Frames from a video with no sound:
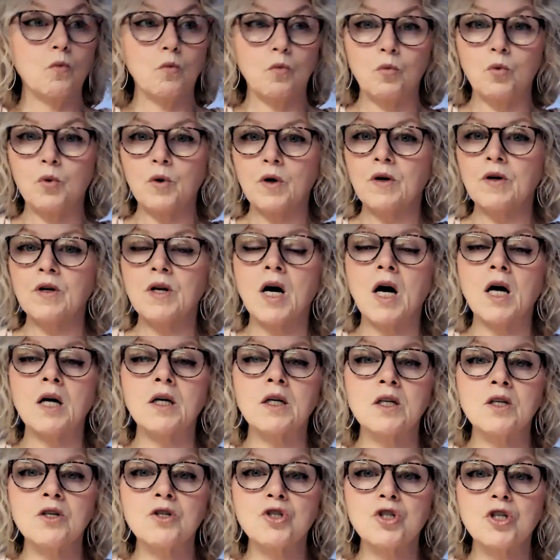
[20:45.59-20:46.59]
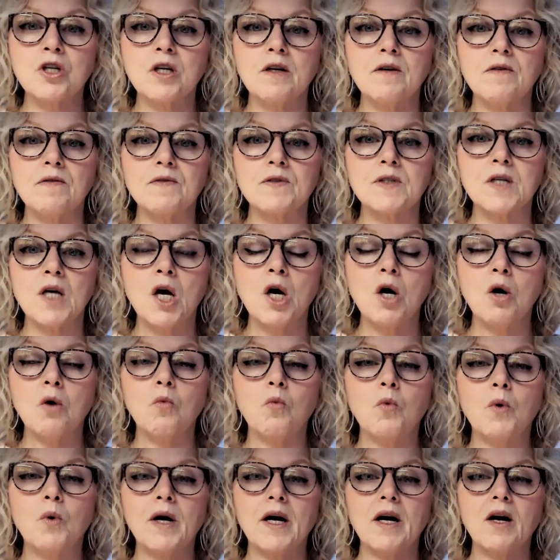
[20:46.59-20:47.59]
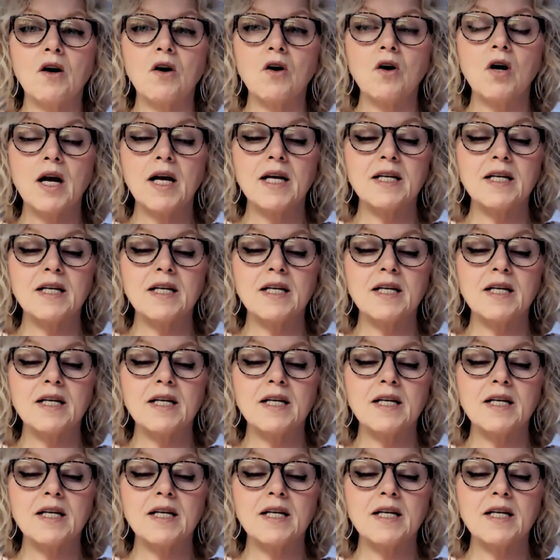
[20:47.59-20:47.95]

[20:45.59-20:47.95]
we're not going to shift. Where